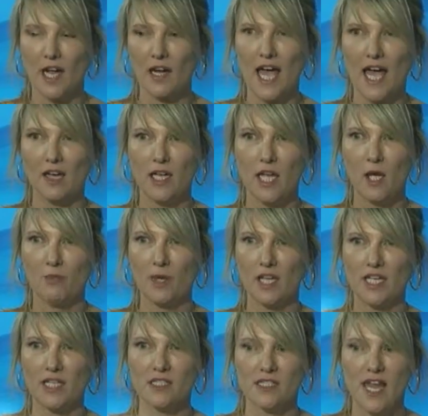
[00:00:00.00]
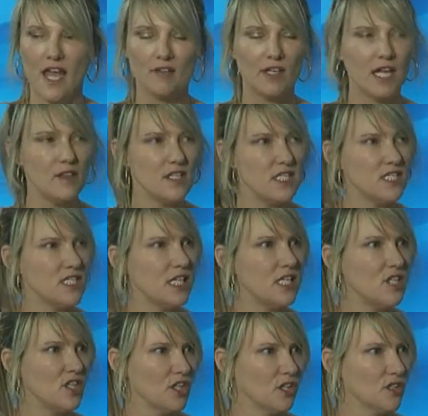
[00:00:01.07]
out how to help our kids navigate these
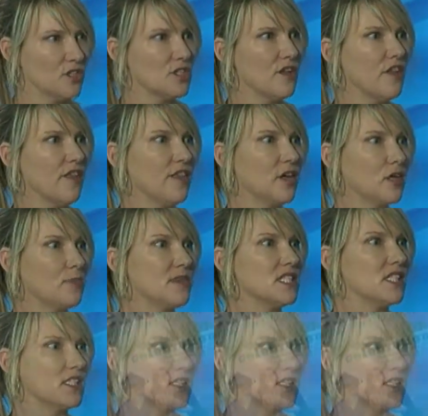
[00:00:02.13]
teen years so that they're going to